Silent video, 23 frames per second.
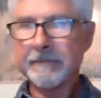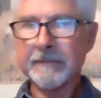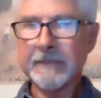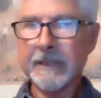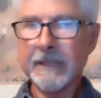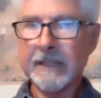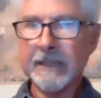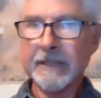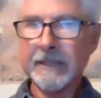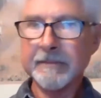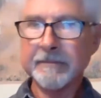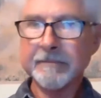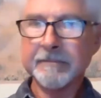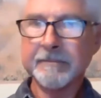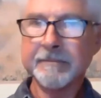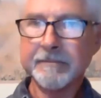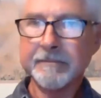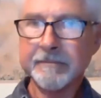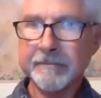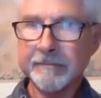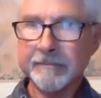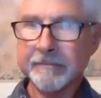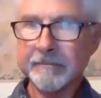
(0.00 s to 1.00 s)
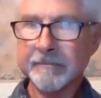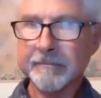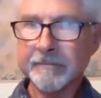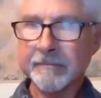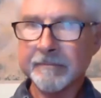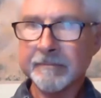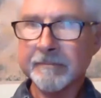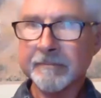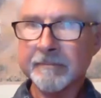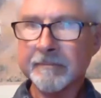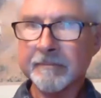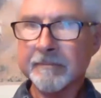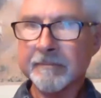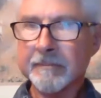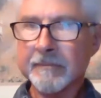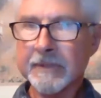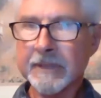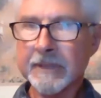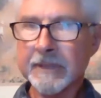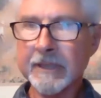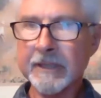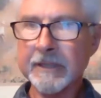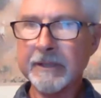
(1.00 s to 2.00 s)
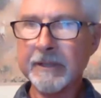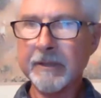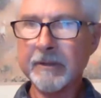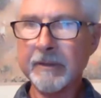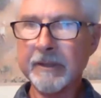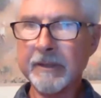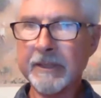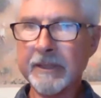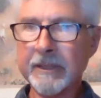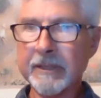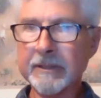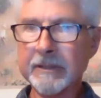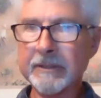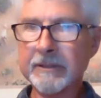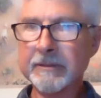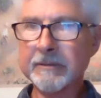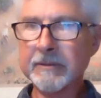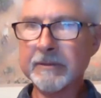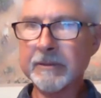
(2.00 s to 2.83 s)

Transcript: Um, there are no other